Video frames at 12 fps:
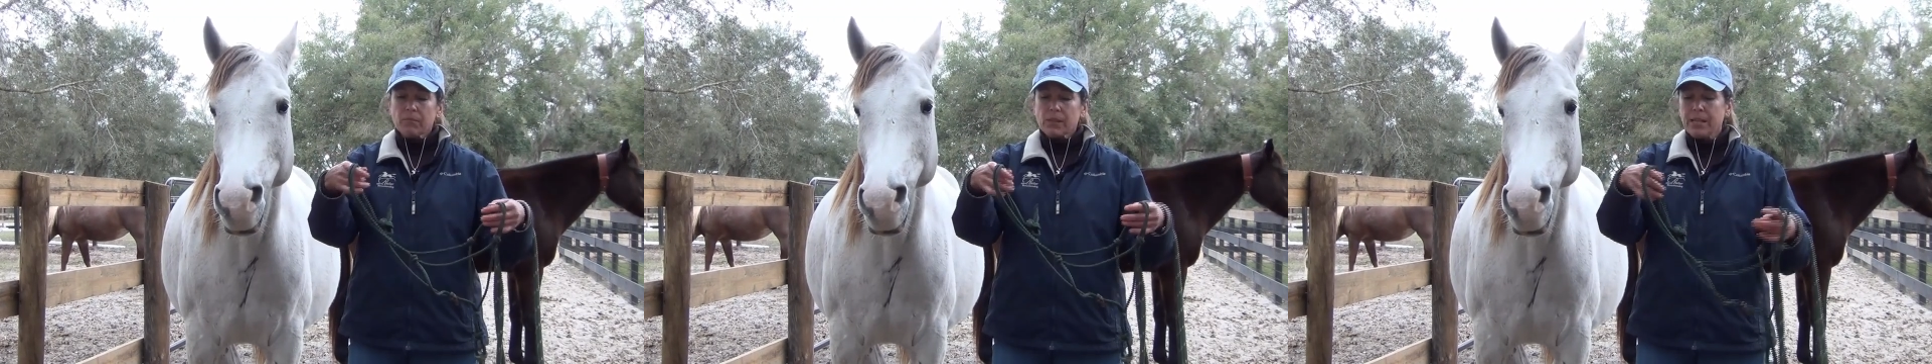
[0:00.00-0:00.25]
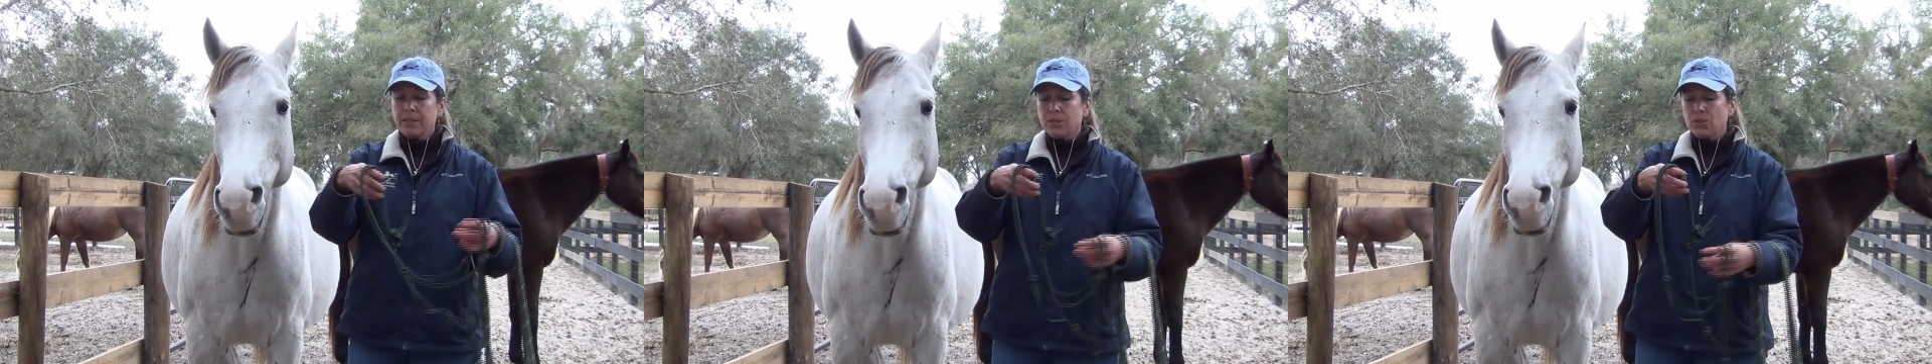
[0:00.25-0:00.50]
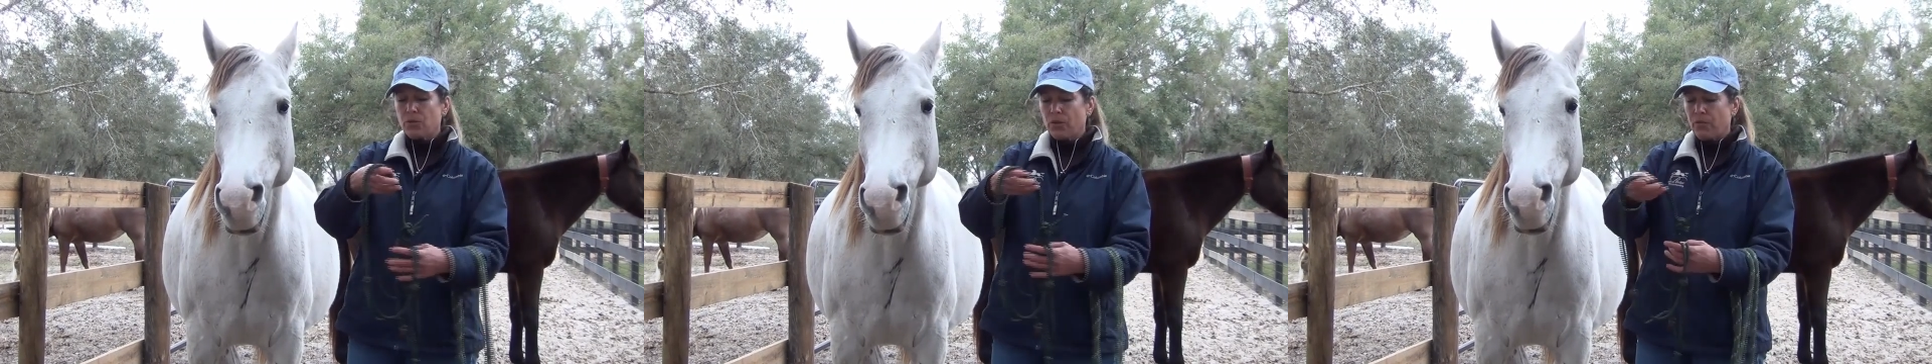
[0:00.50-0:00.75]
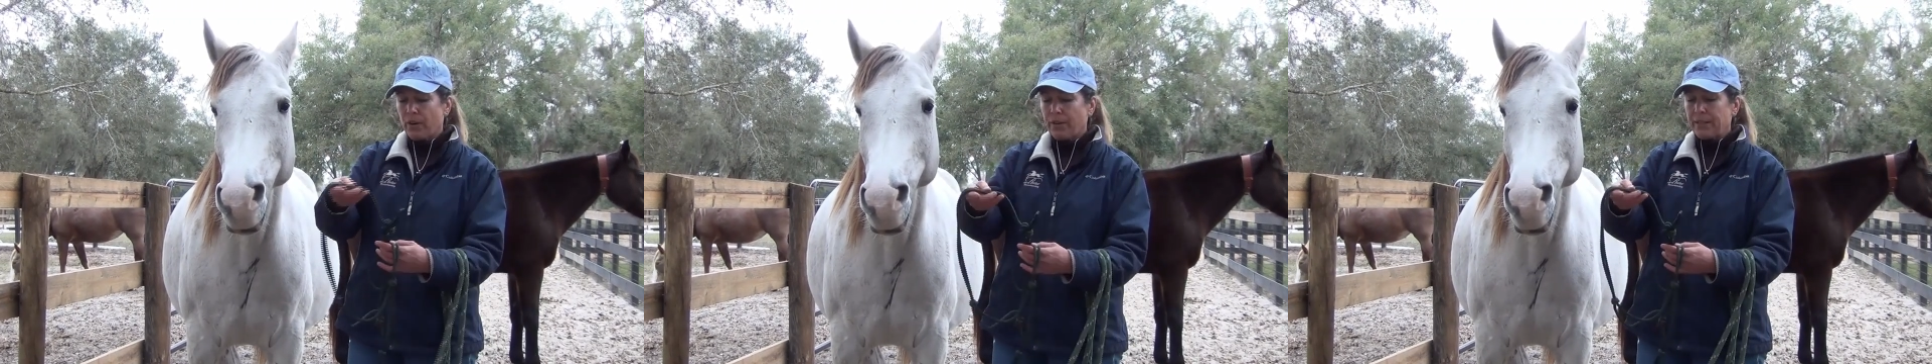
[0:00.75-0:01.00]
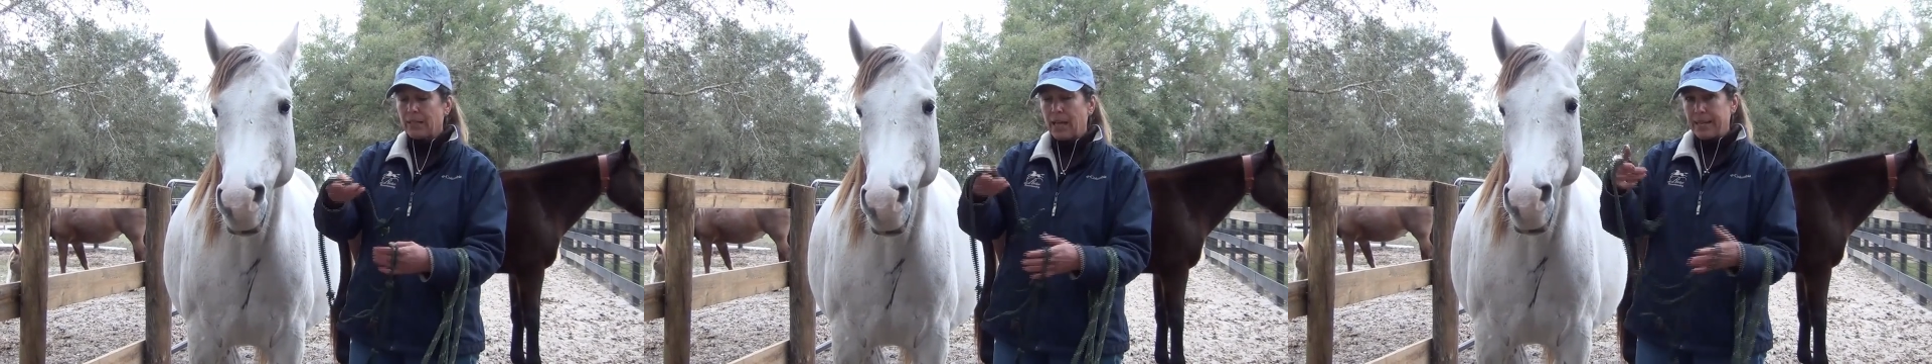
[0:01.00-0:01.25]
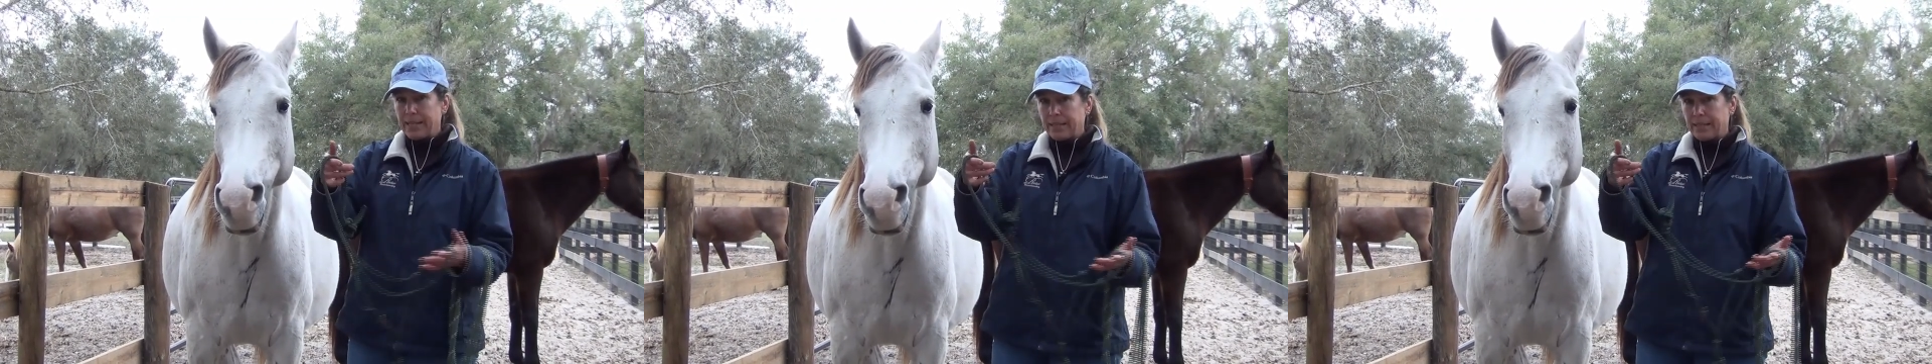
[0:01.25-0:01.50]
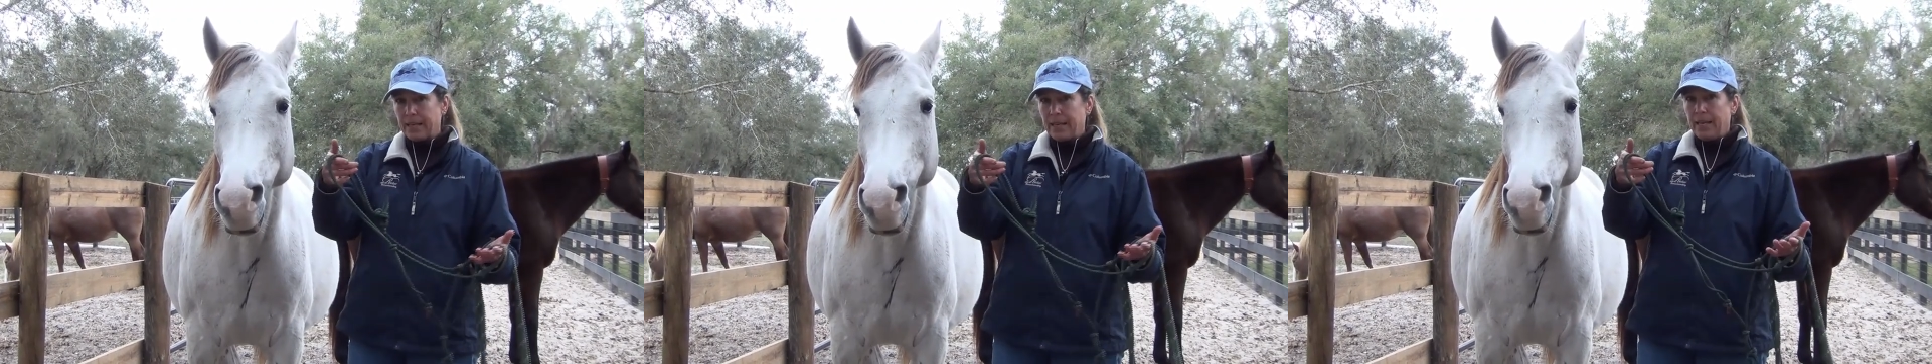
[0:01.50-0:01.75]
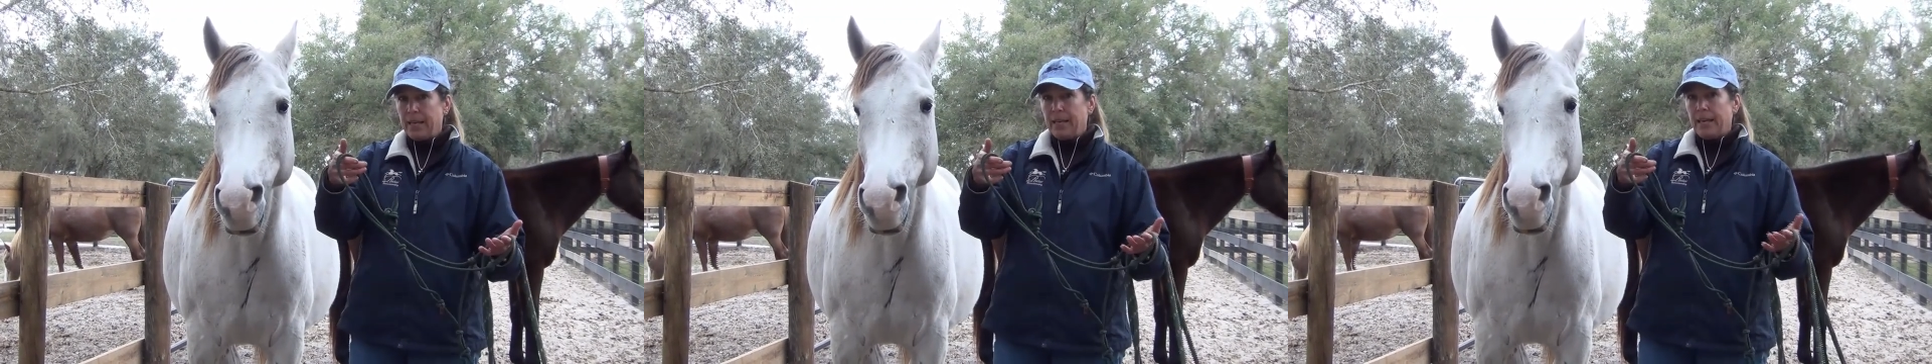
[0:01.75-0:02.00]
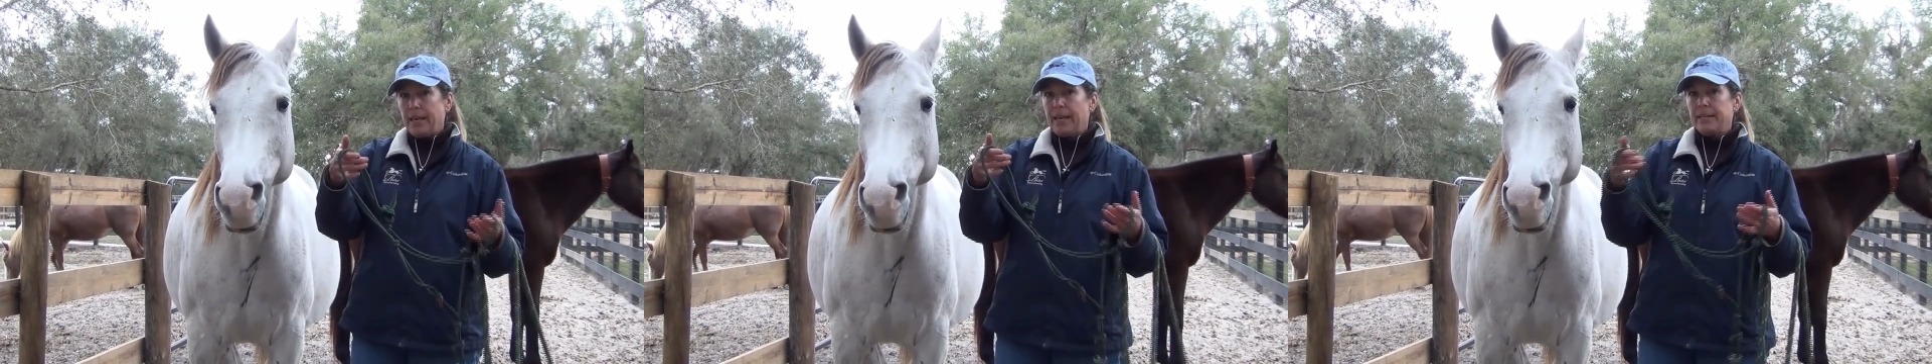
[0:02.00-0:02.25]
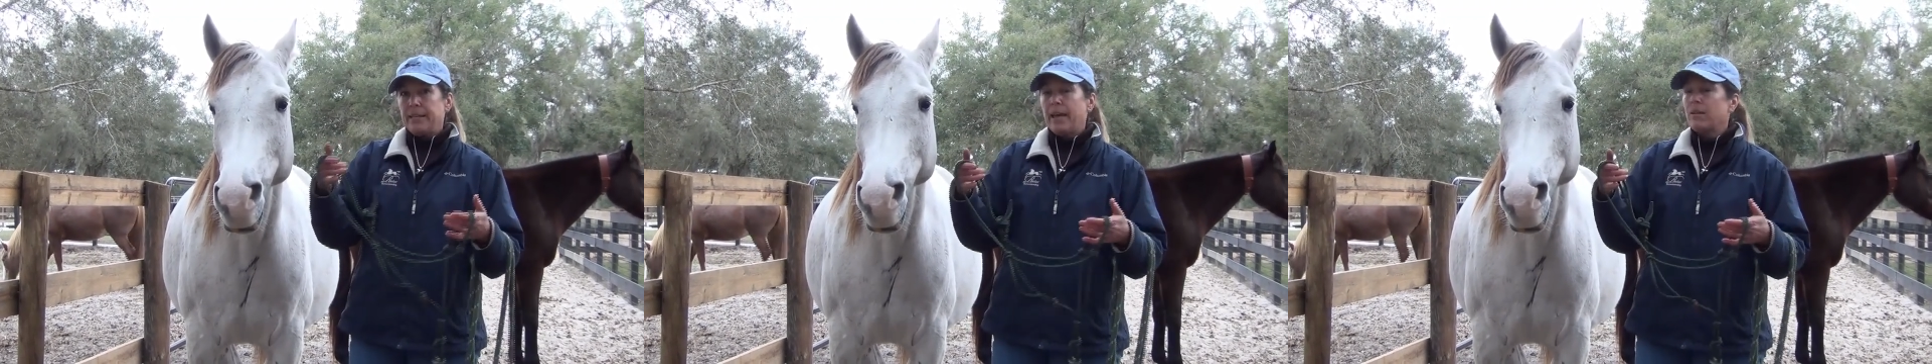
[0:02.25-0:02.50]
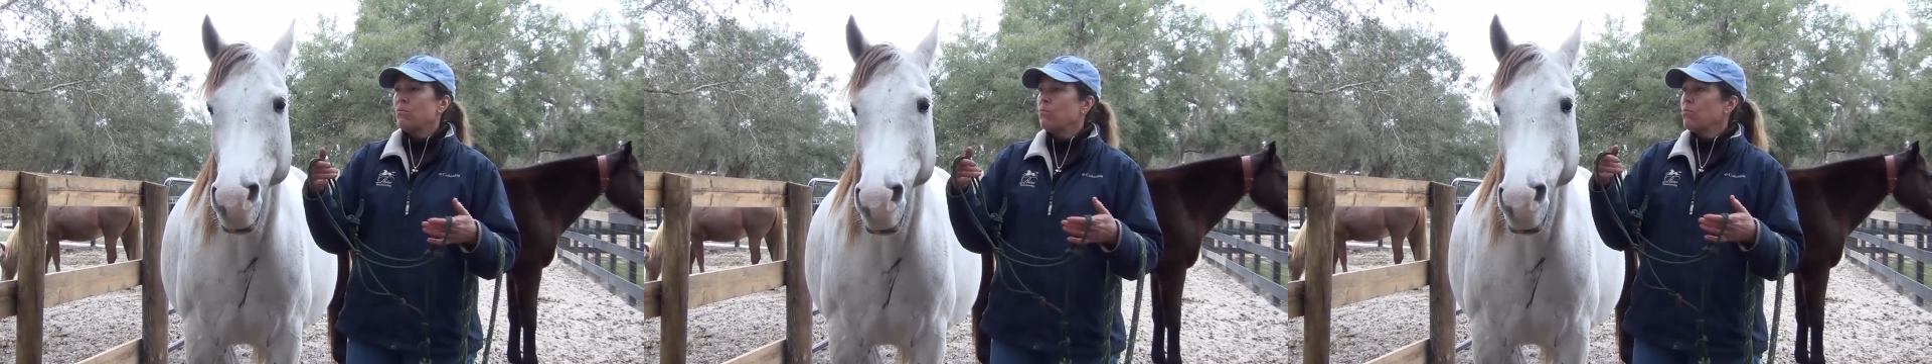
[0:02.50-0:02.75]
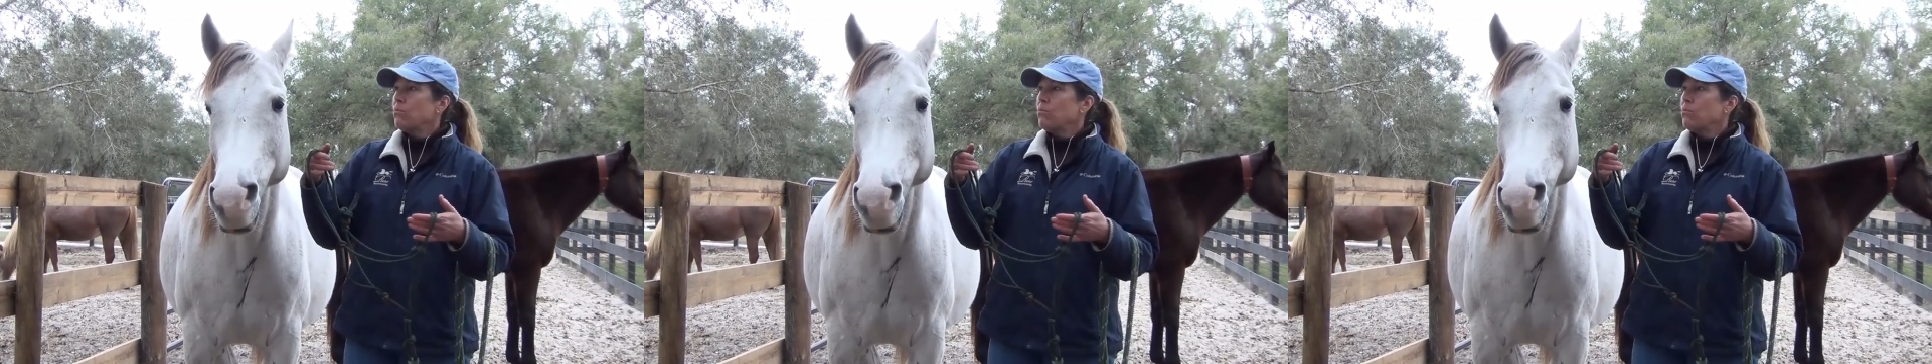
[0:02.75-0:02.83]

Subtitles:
And so they're very light, and yet